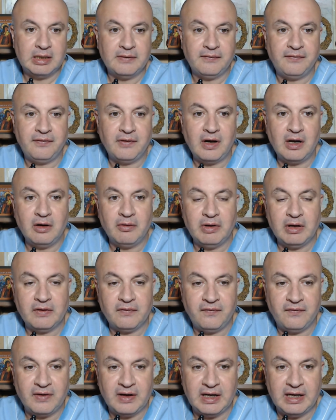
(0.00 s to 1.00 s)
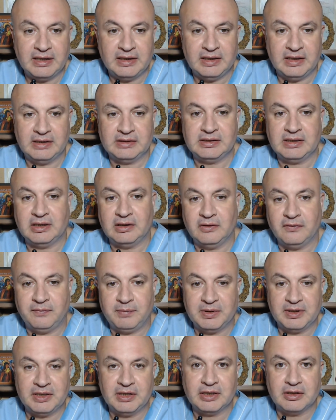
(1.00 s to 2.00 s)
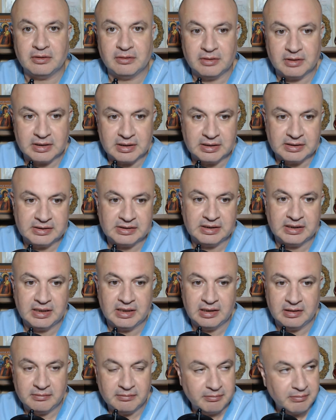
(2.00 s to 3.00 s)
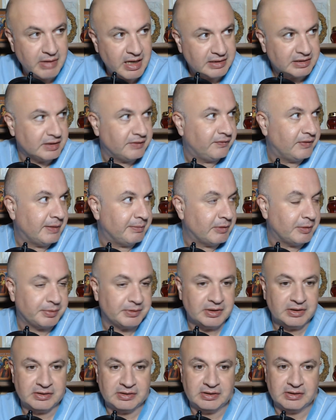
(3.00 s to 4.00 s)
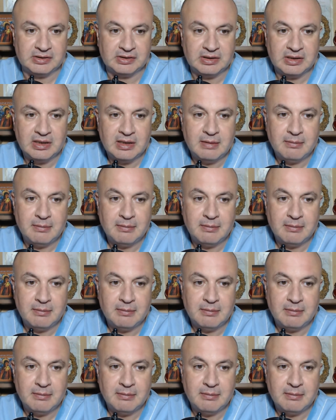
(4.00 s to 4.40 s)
following findings are of particular concern: massive hemoptysis,